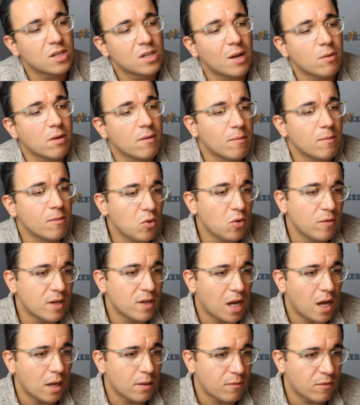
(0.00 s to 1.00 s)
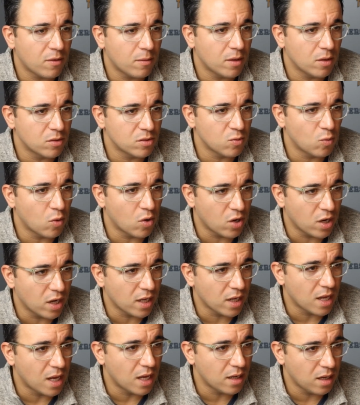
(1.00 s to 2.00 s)
Now we've moved on from those word and
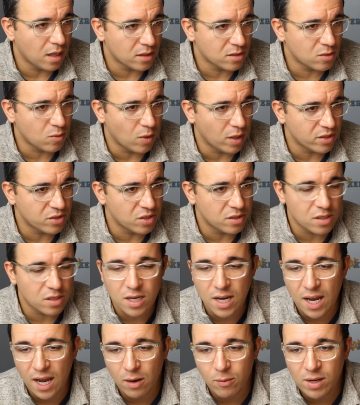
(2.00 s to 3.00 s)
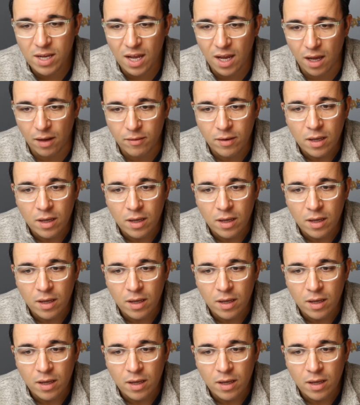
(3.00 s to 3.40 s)
context questions, and now we have